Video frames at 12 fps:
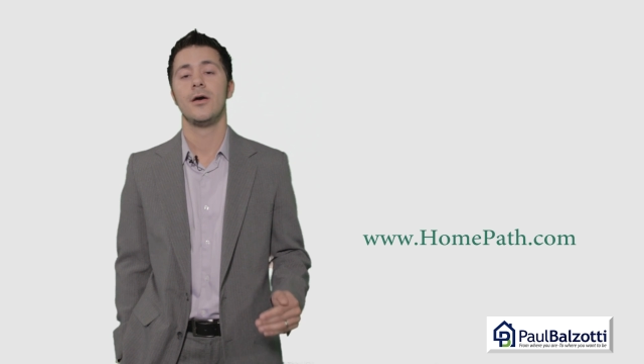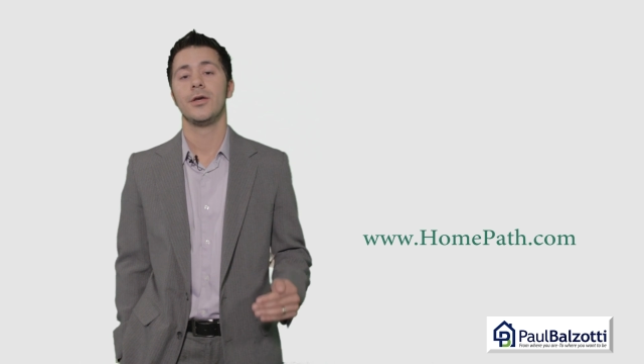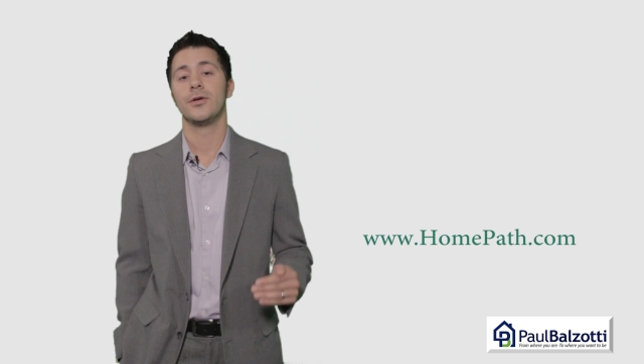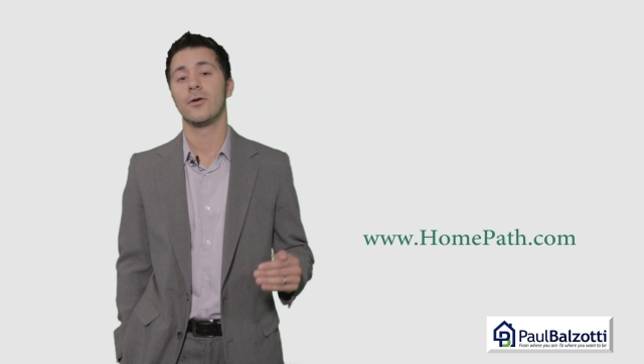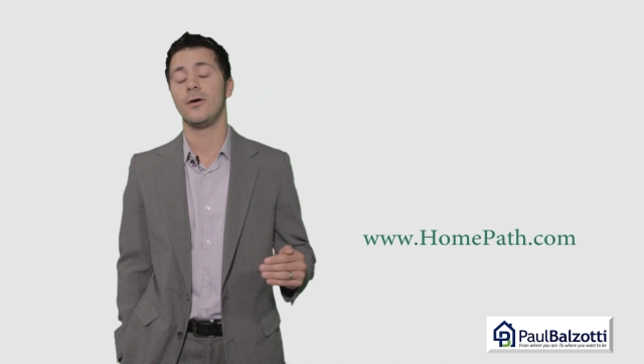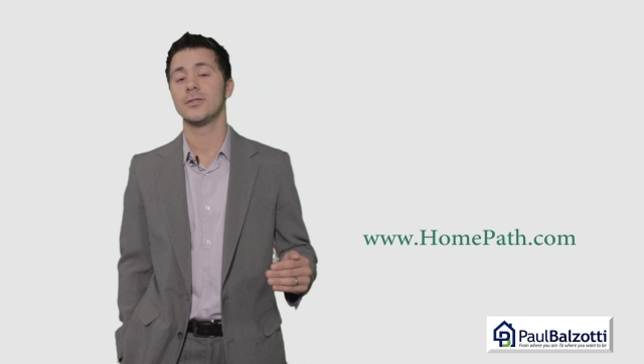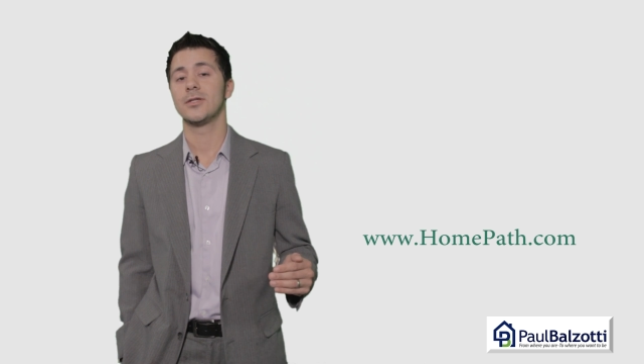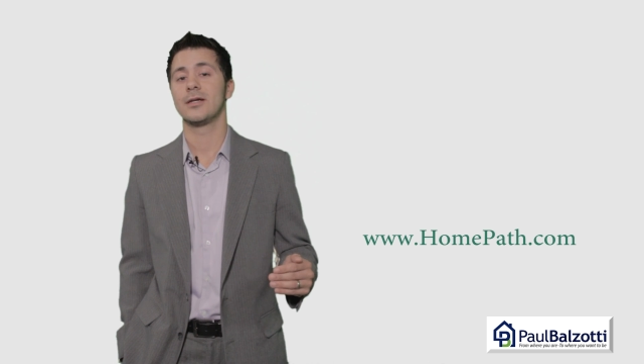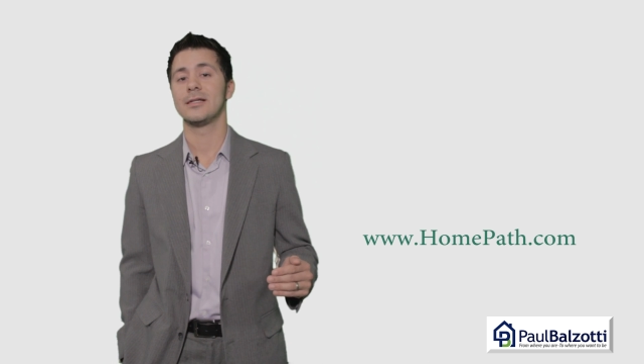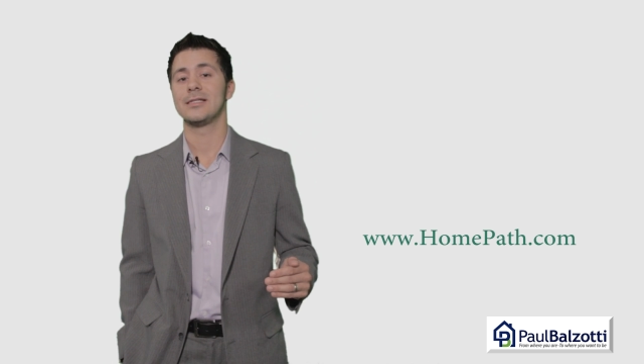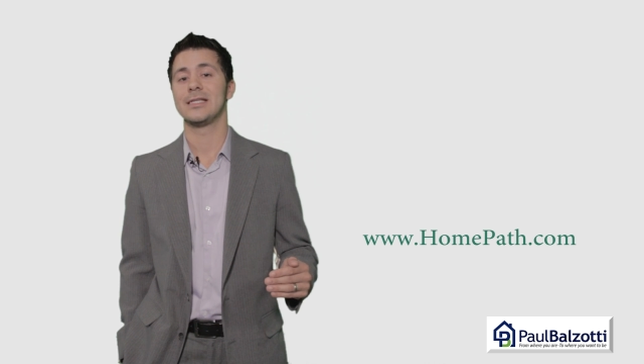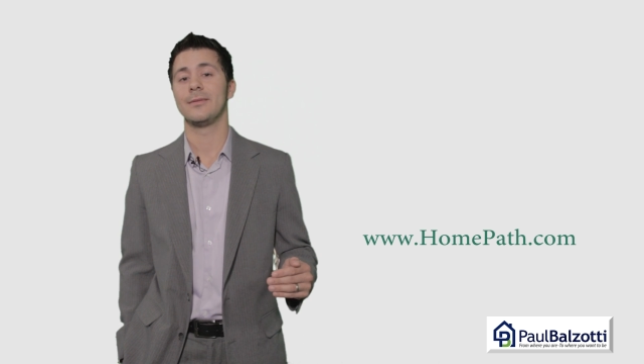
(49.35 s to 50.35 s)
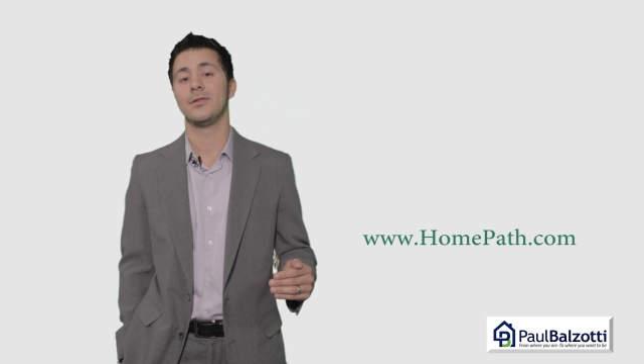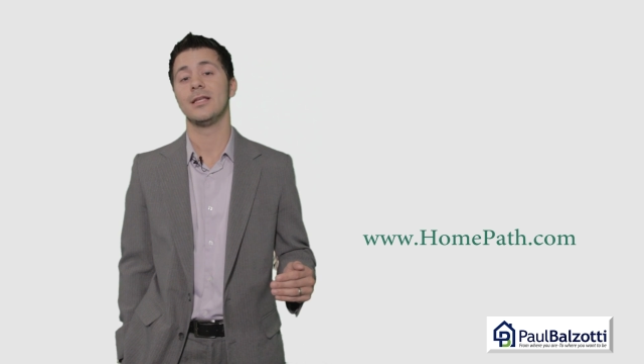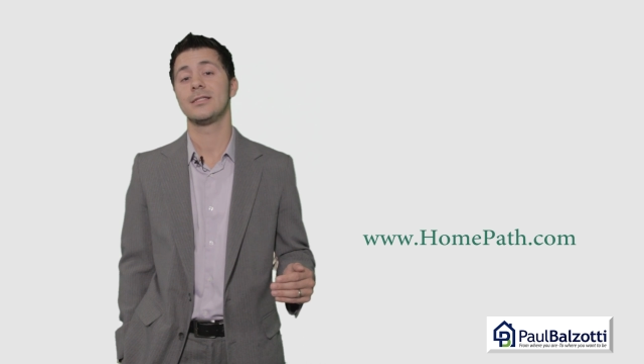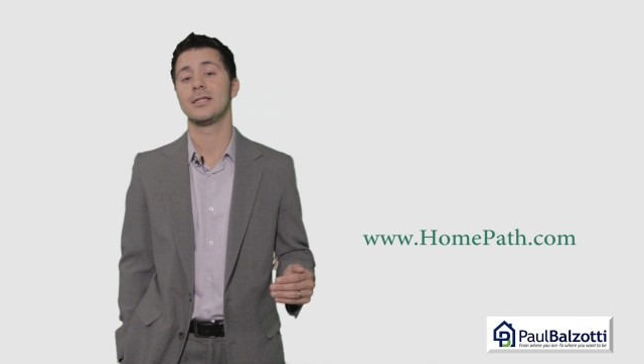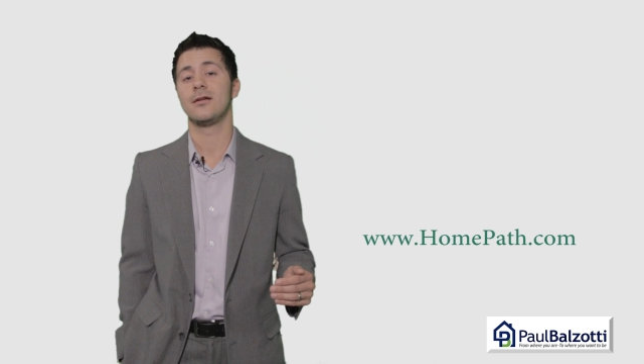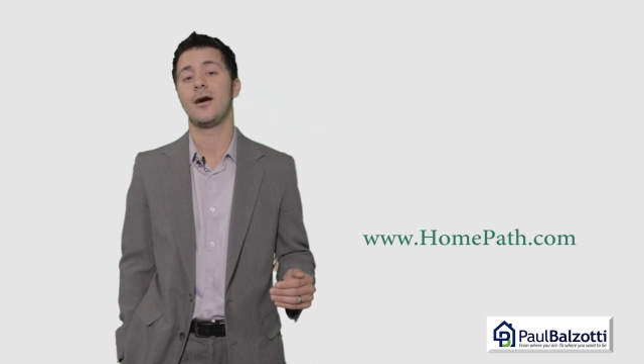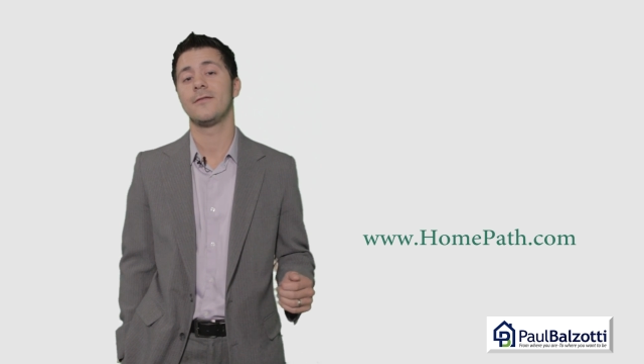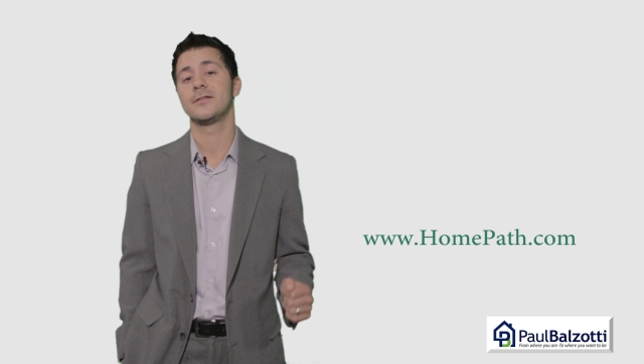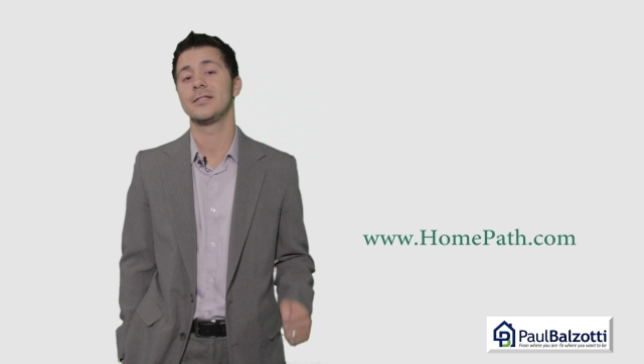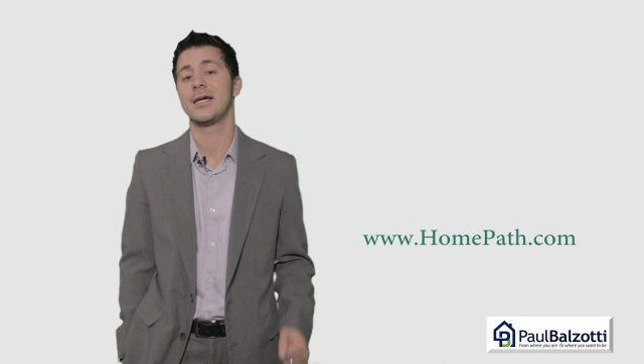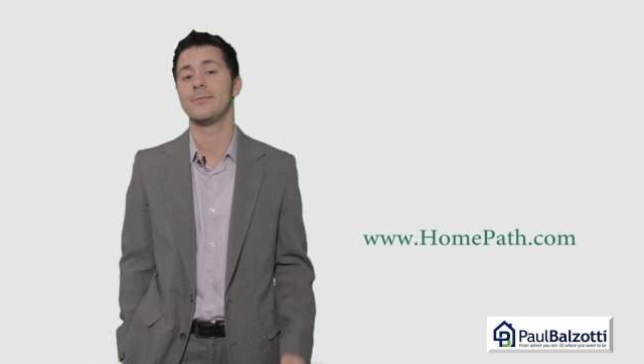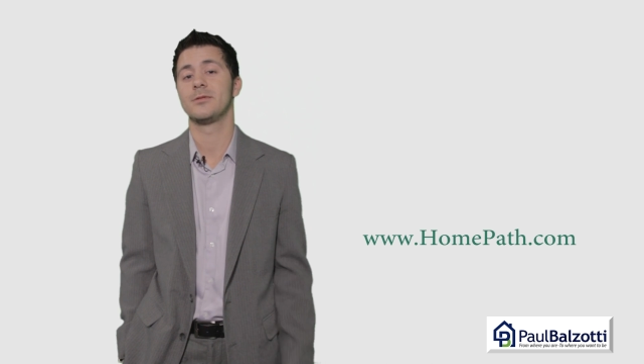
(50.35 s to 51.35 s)
you're also going to see them listed
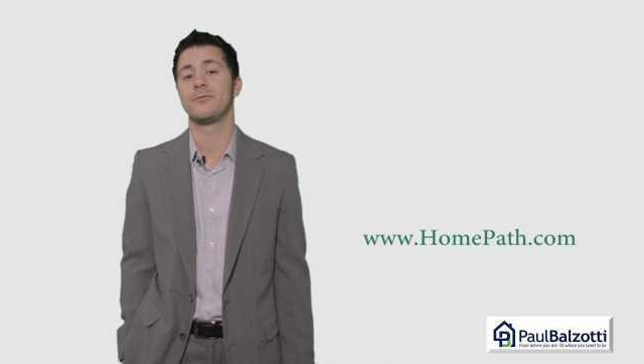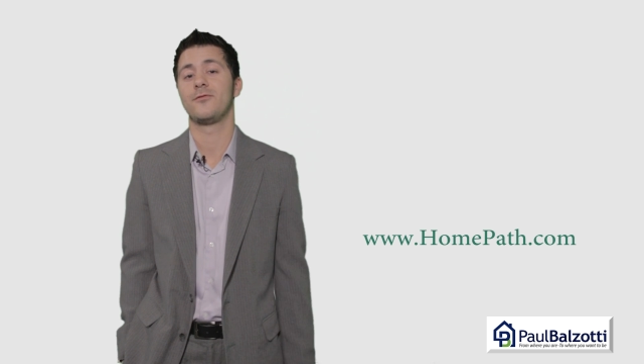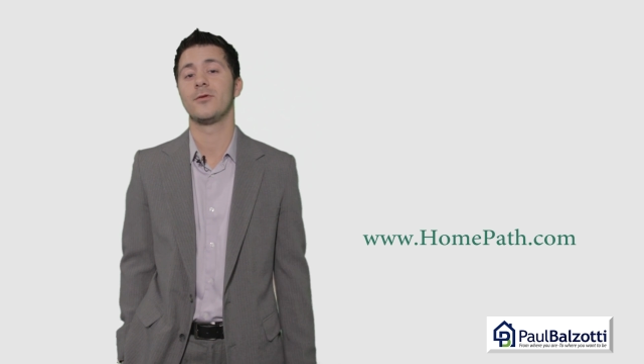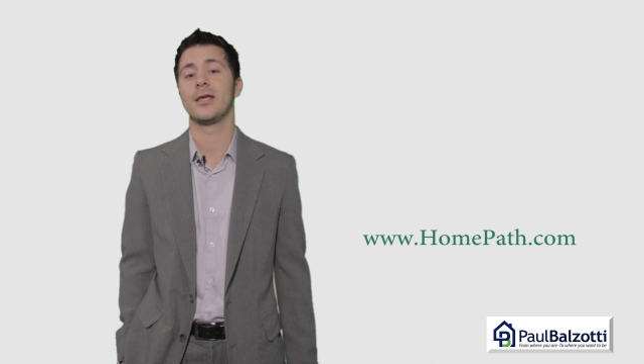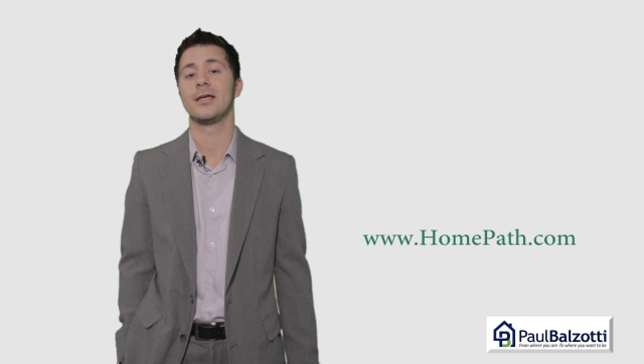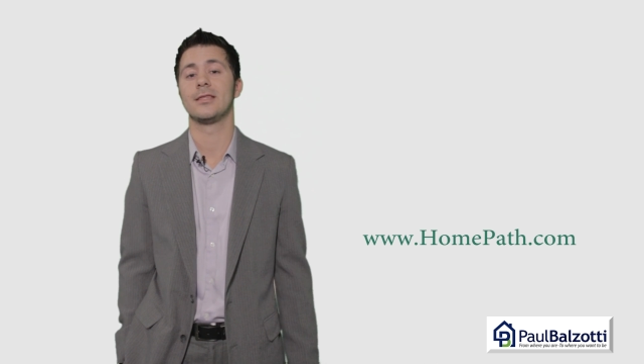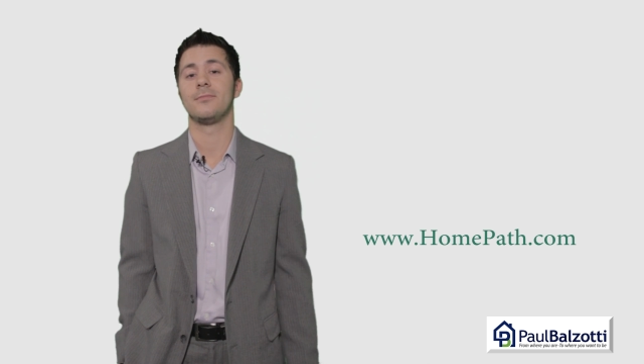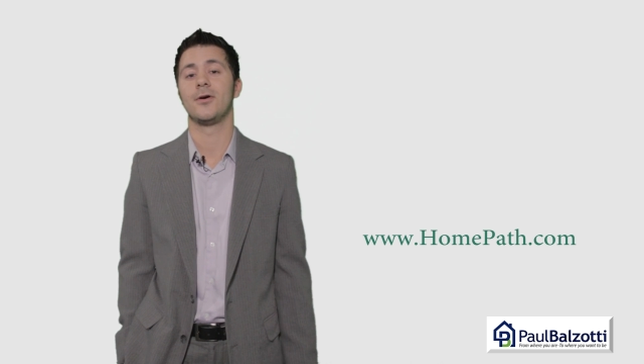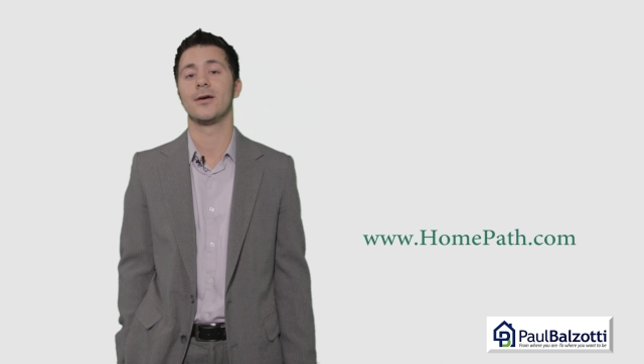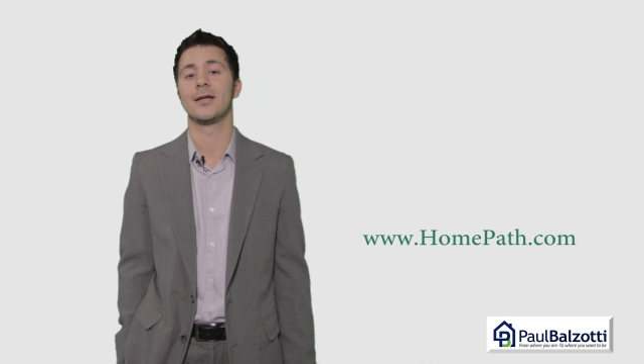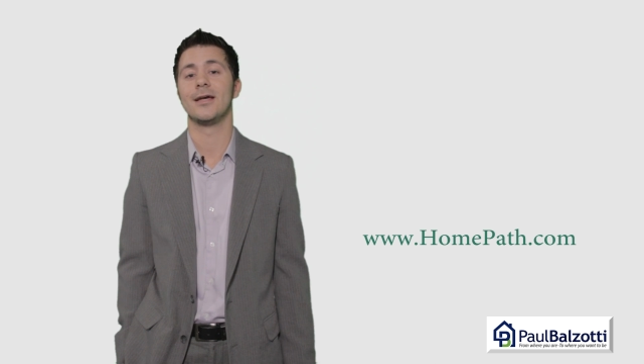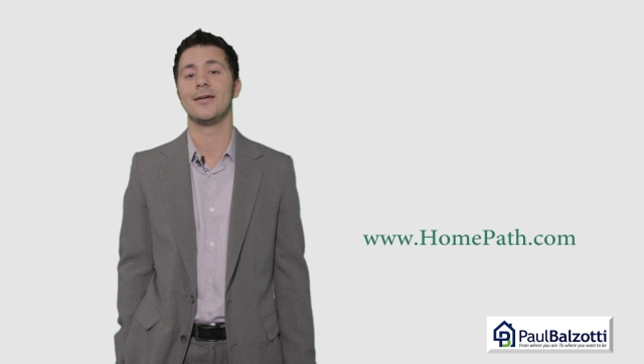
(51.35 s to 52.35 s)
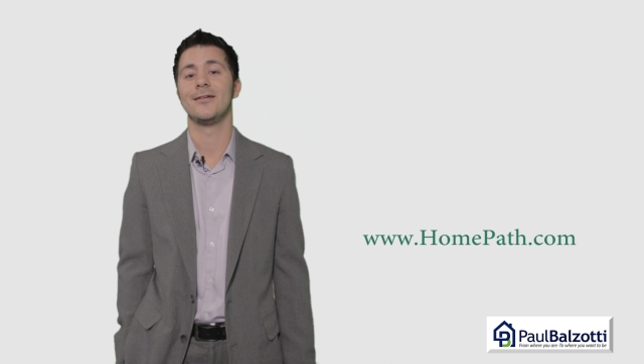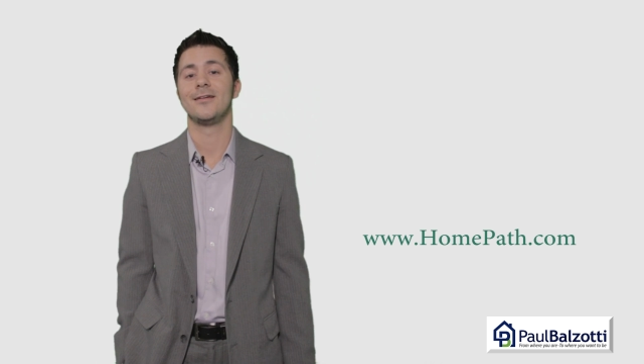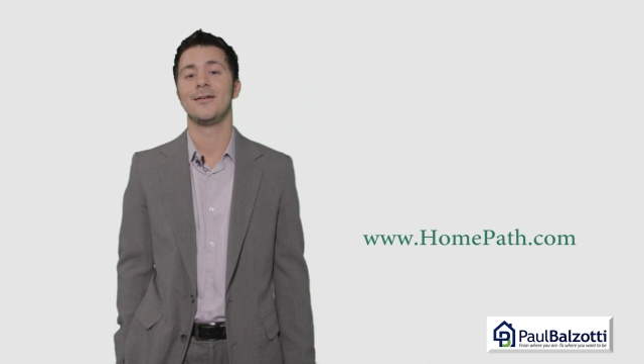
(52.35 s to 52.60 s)
oftentimes before they hit the market.